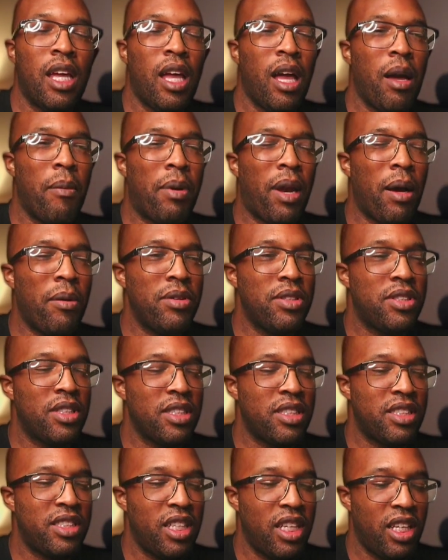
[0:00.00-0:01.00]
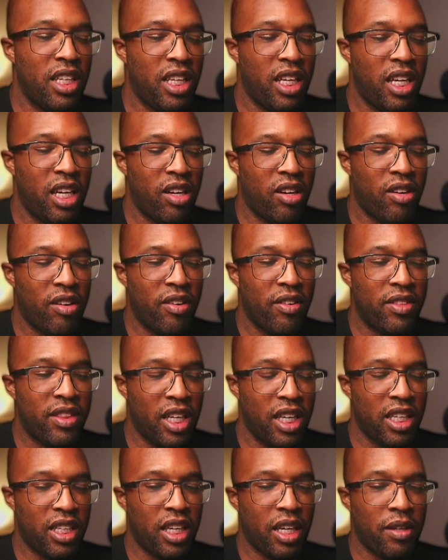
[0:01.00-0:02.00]
But I was just sitting here
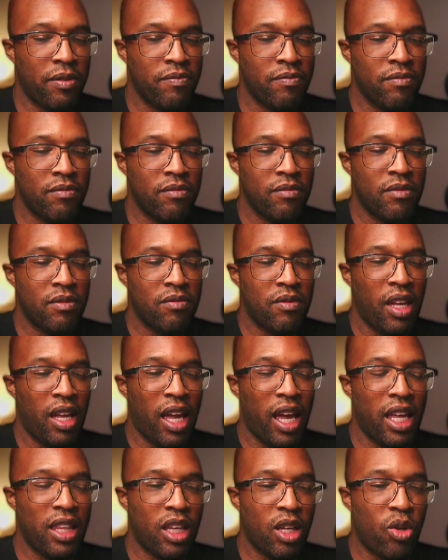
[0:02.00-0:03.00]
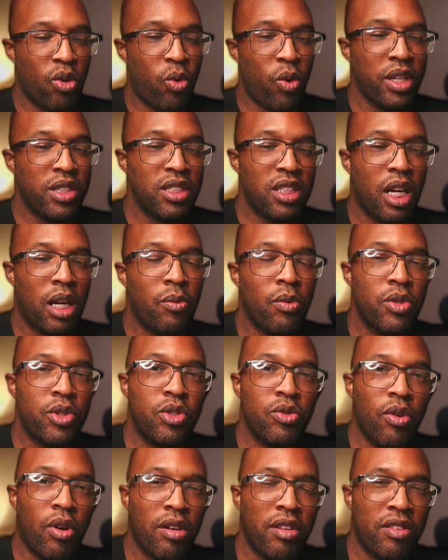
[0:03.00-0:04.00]
thinking, and the question that I want
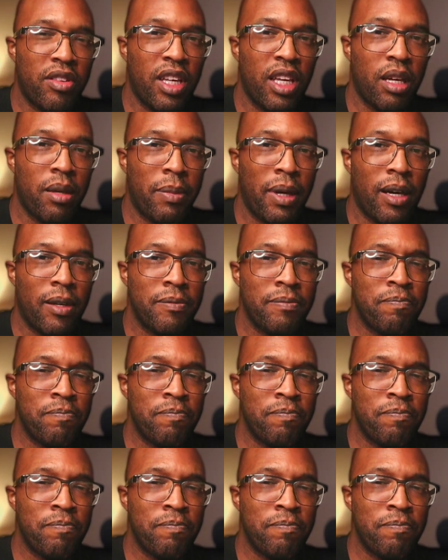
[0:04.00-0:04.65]
you all to think about